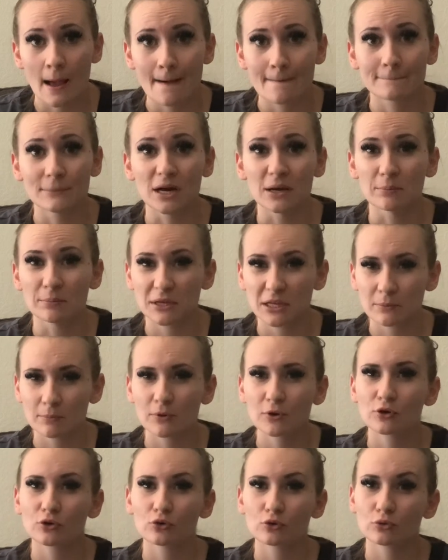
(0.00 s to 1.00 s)
But
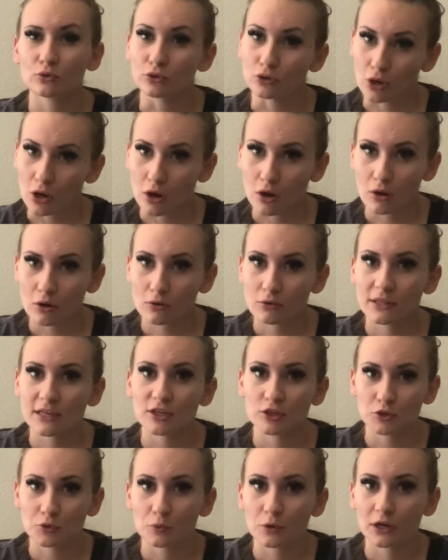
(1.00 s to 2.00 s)
people who know that
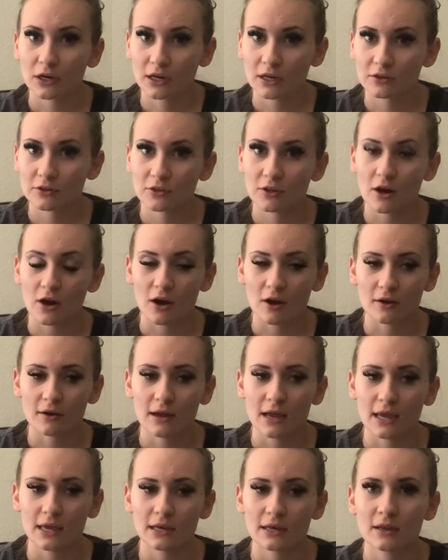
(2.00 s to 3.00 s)
you work under the
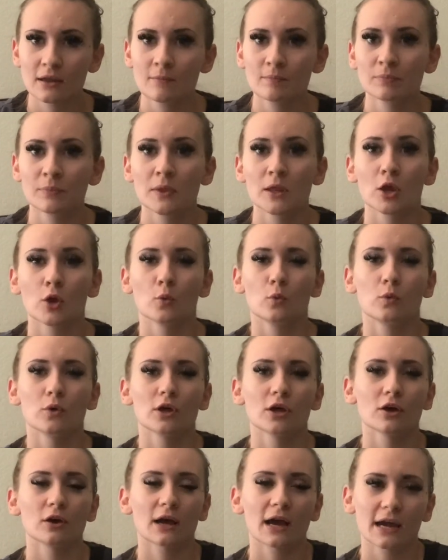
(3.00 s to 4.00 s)
RN
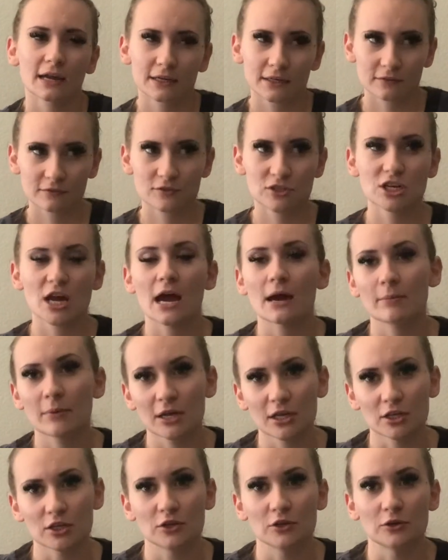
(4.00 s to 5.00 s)
will kind of jab at
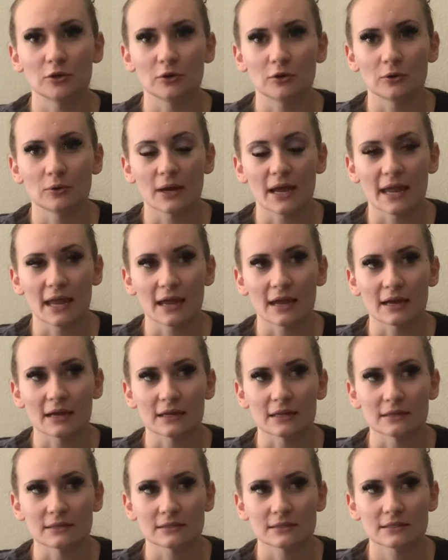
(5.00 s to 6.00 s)
you
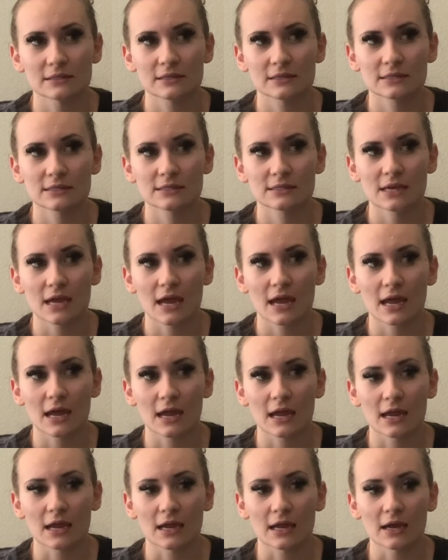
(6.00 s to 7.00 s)
and
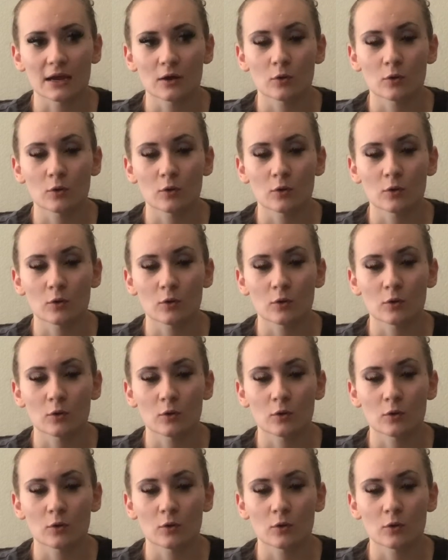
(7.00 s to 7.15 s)
say,